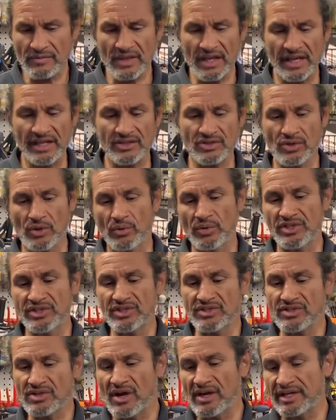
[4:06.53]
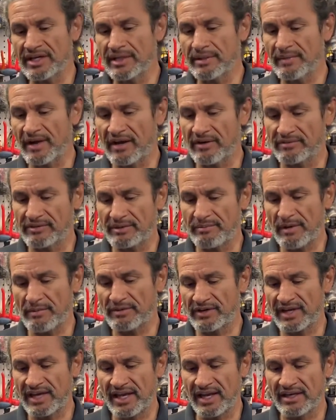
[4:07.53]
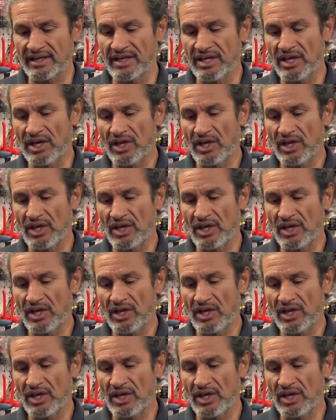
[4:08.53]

And so we're just talking about, remember again,